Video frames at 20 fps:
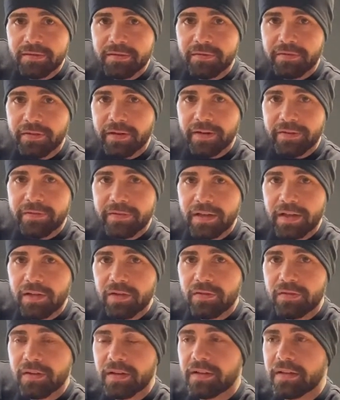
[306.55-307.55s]
5
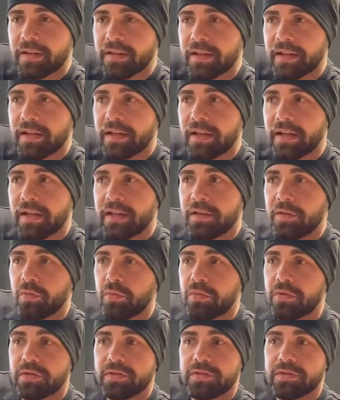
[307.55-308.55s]
kilowatt and it
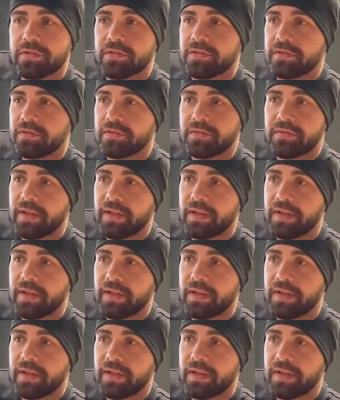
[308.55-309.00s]
wasn't